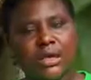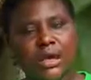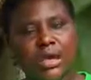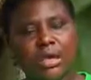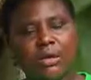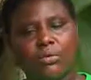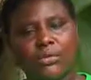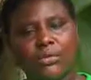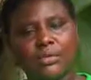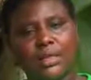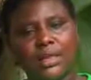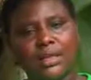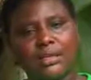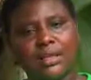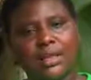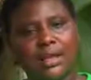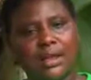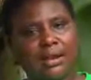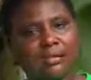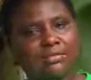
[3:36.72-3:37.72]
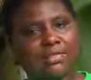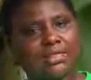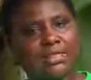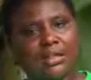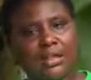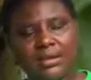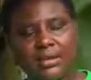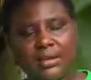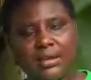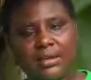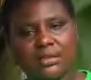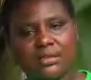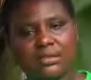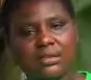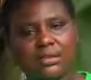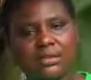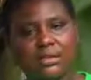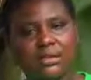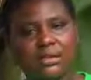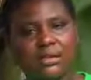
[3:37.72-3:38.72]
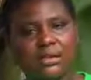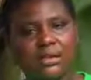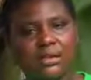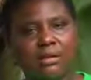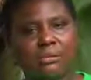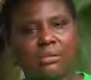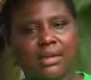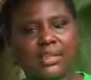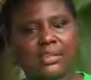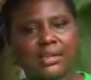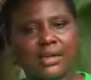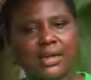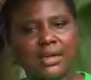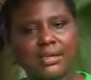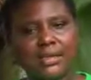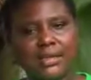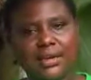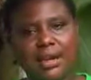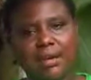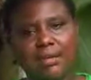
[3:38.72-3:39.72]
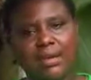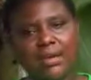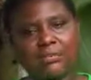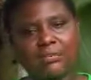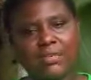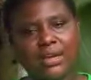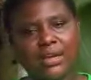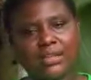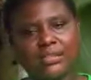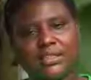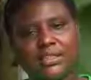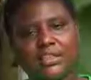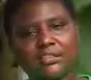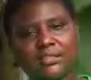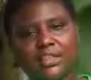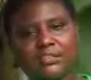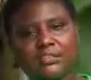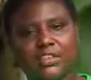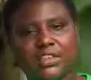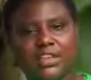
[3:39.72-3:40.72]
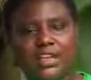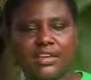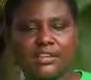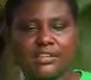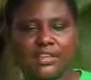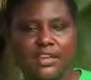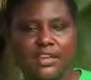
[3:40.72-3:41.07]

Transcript: I was getting around 10 kg, but right now I'm getting 58